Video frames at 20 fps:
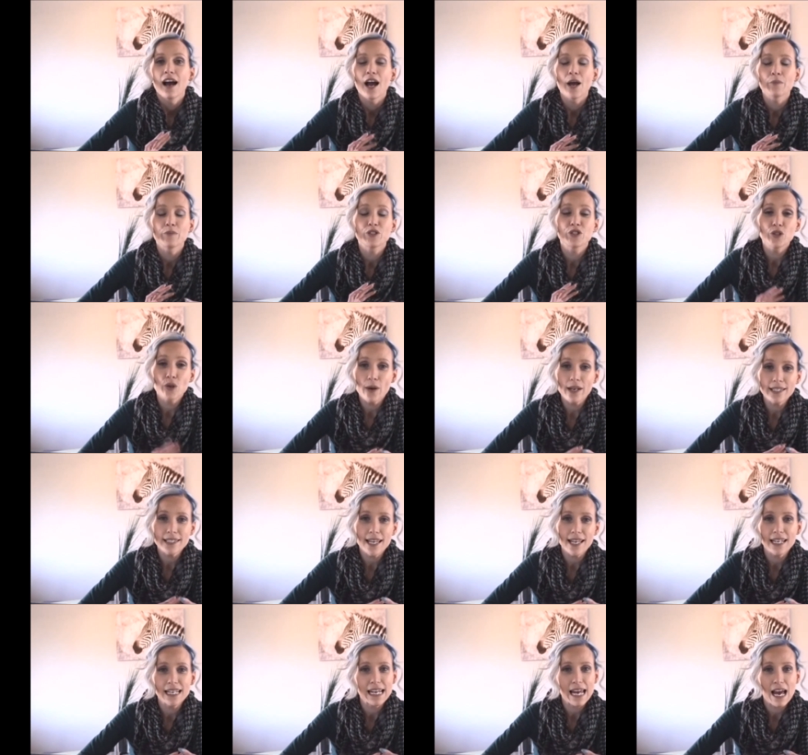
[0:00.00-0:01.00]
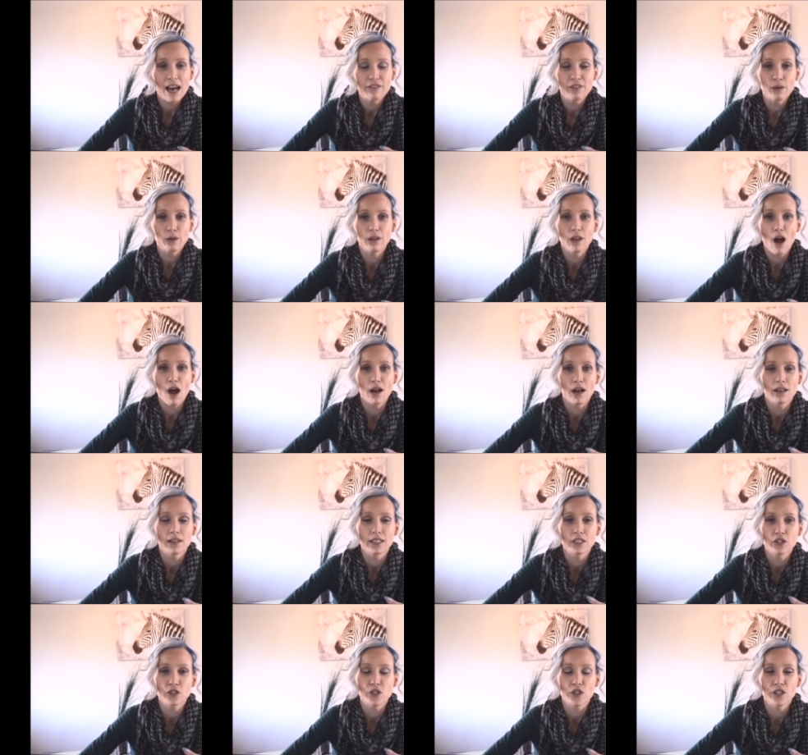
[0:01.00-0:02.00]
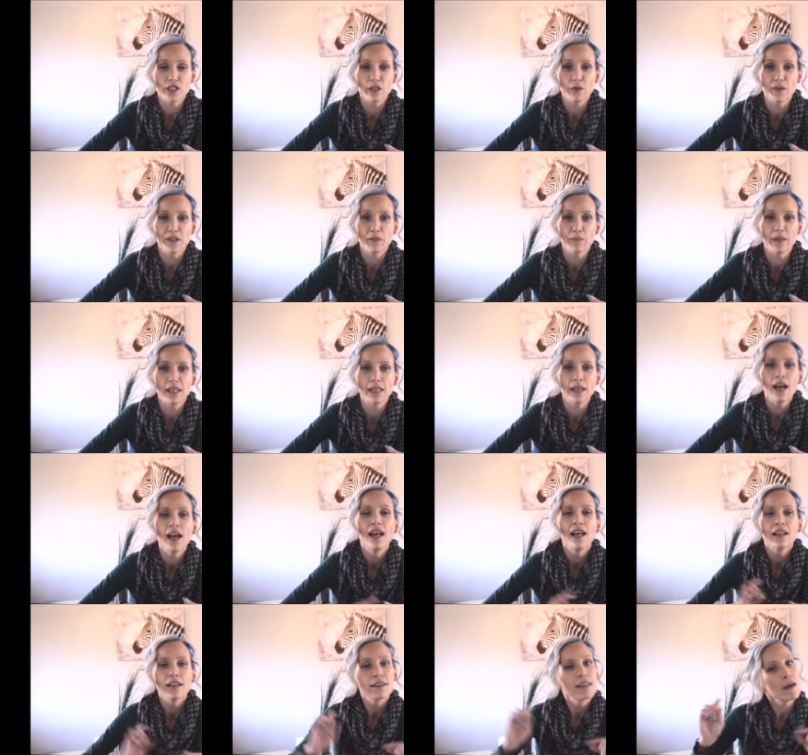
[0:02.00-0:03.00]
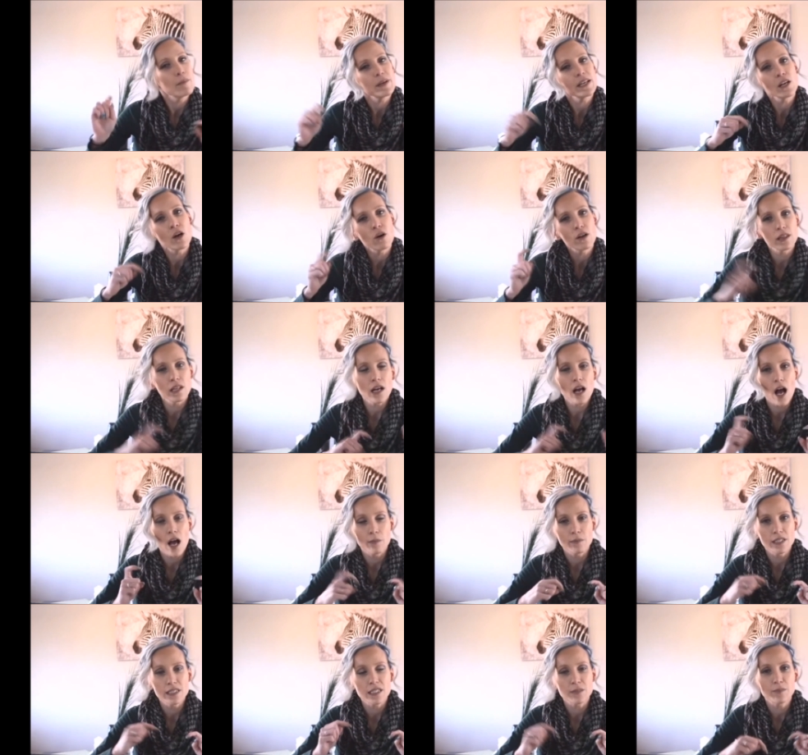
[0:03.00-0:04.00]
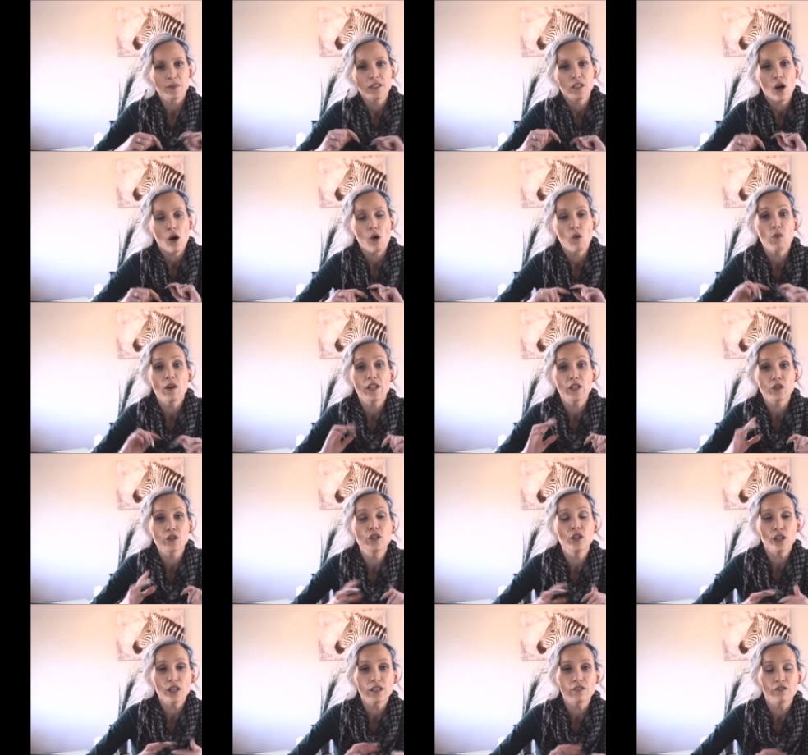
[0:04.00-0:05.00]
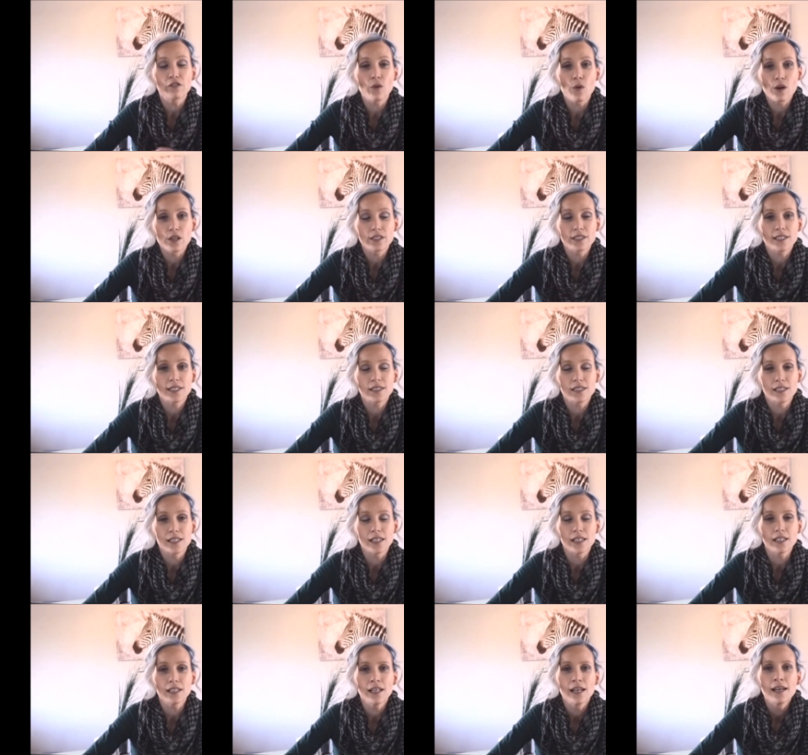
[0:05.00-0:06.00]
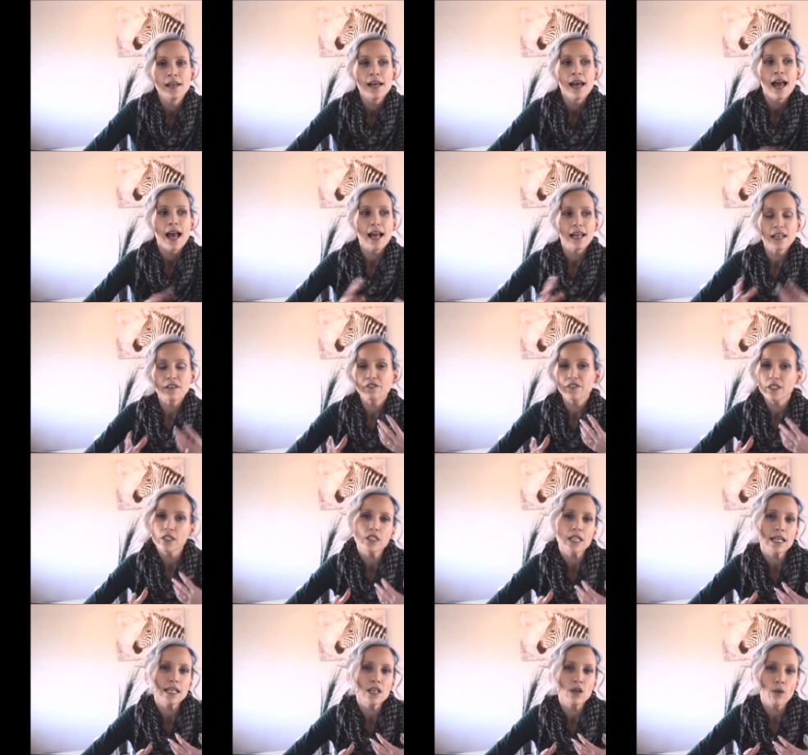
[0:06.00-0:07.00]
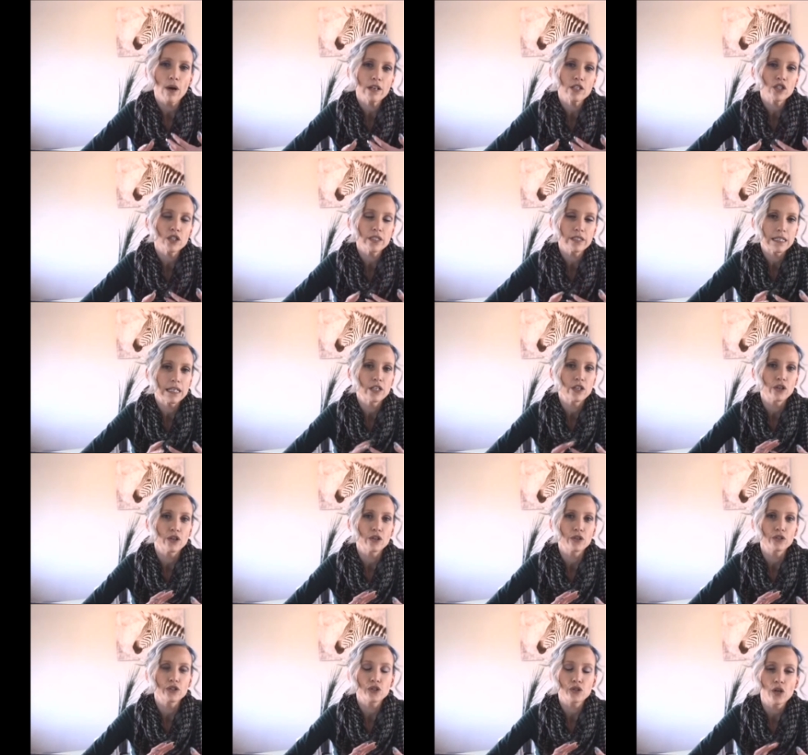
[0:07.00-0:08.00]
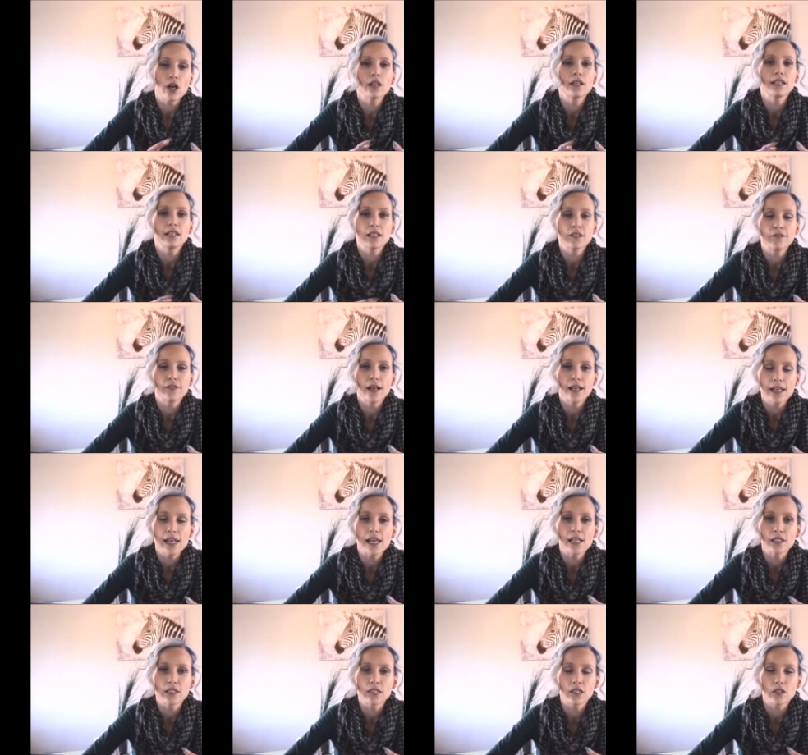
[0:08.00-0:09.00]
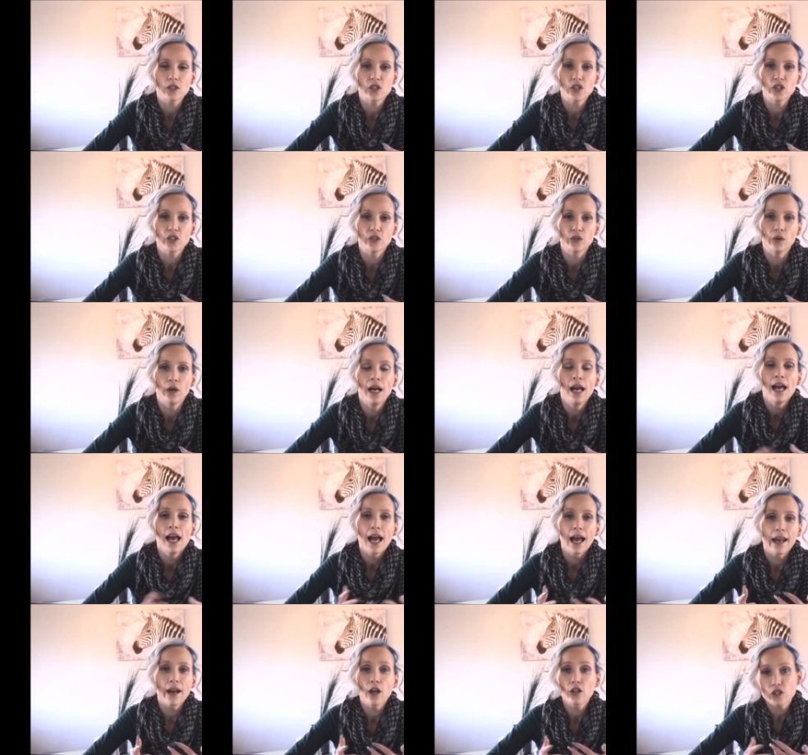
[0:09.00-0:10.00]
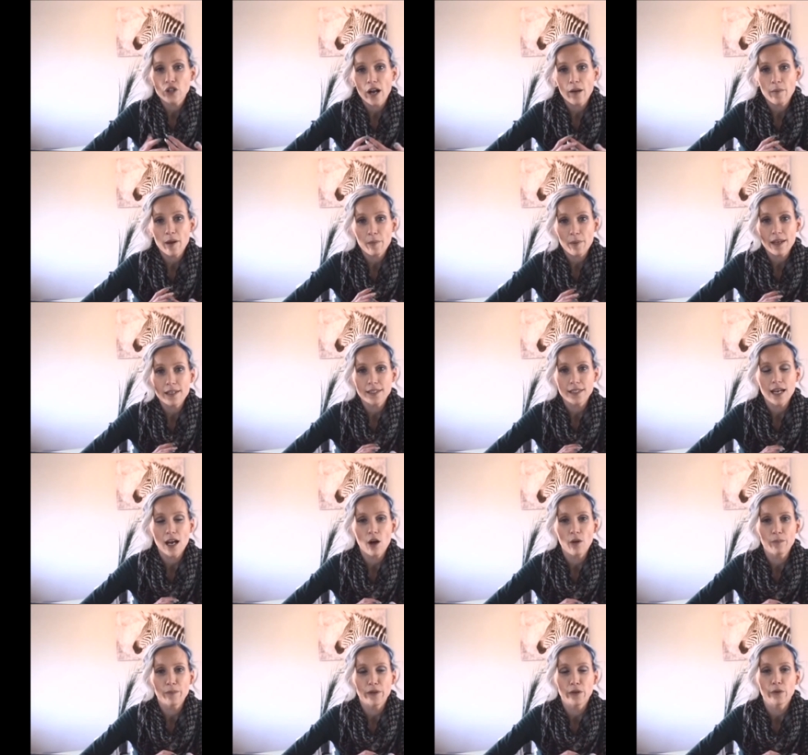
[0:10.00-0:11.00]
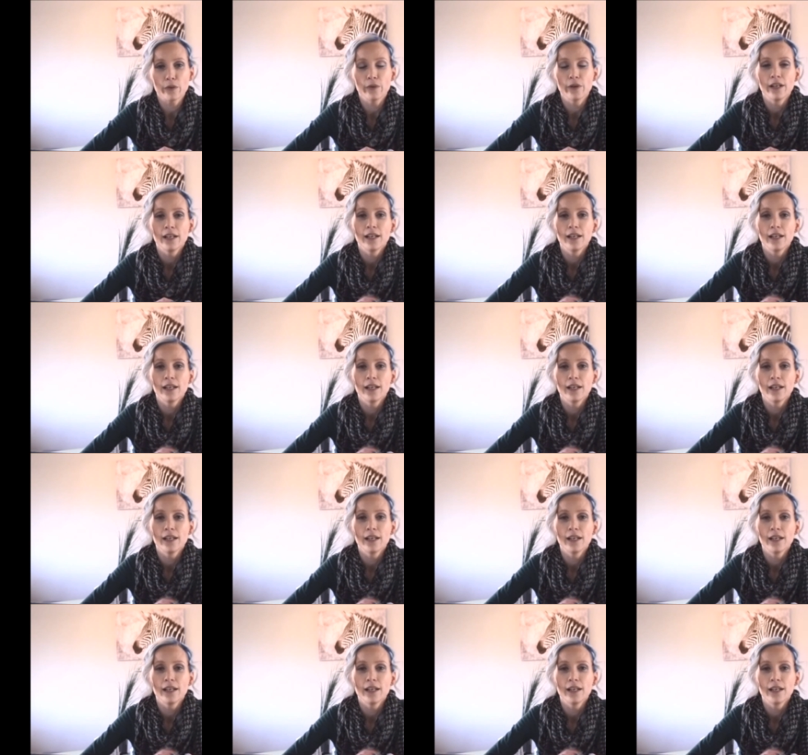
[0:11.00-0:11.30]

I'm so excited to have you along on this journey with me. Let me know in the comments below what you're looking forward to seeing and if there's any questions that you're struggling to find answers to, and I'll try my best to help you.